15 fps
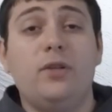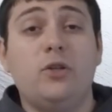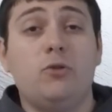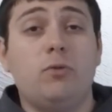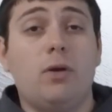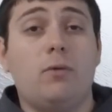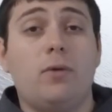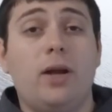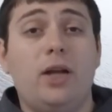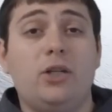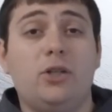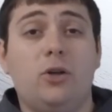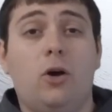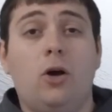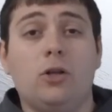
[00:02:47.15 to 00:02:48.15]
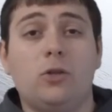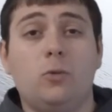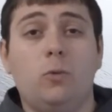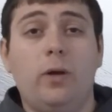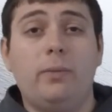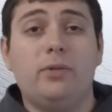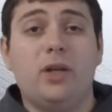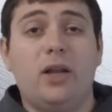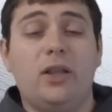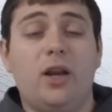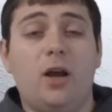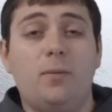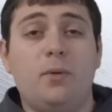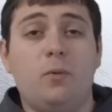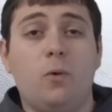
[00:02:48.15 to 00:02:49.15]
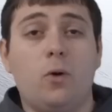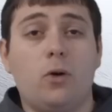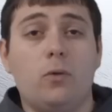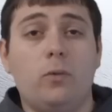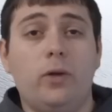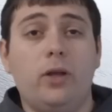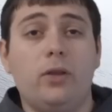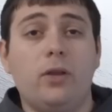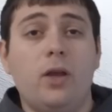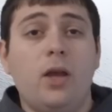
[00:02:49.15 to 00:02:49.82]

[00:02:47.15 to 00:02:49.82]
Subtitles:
Fishing Recreation, awesome website that I've been working with.